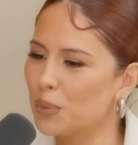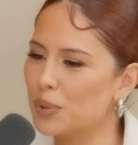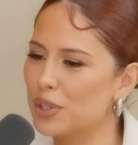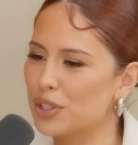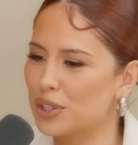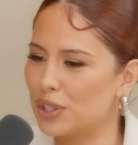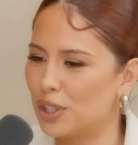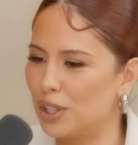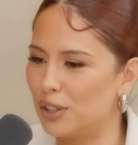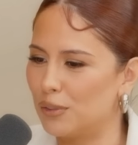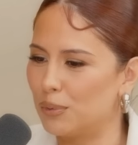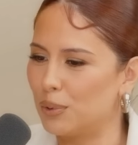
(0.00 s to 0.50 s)

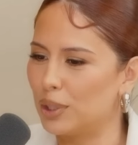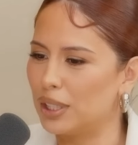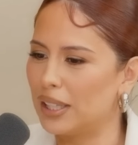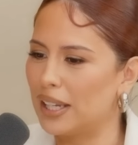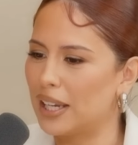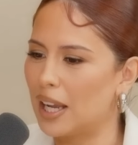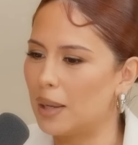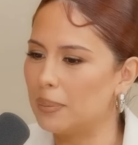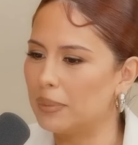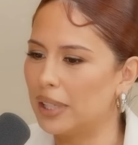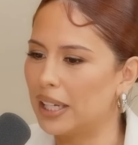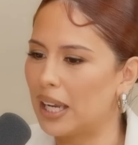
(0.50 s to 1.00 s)
reserved where
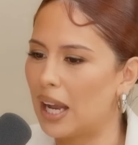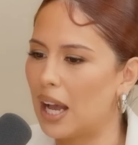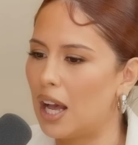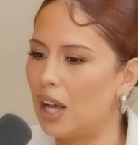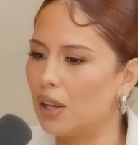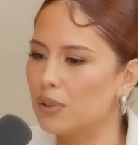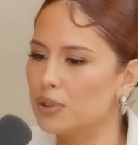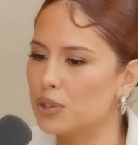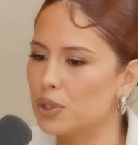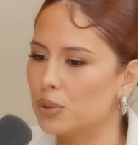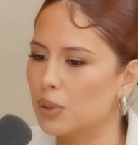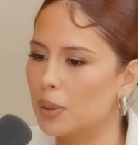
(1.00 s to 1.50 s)
like I'm like,
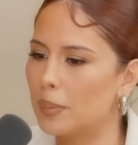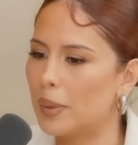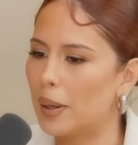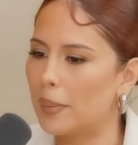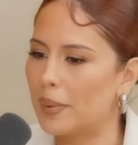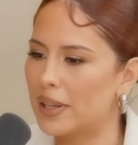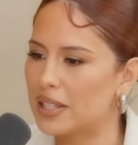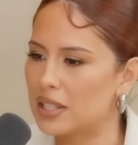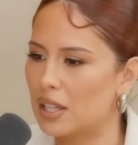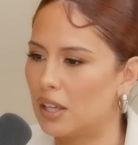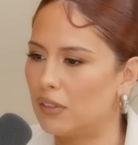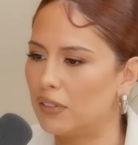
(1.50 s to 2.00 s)
I'll do it by
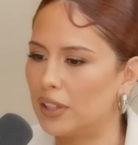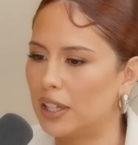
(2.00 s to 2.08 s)
myself.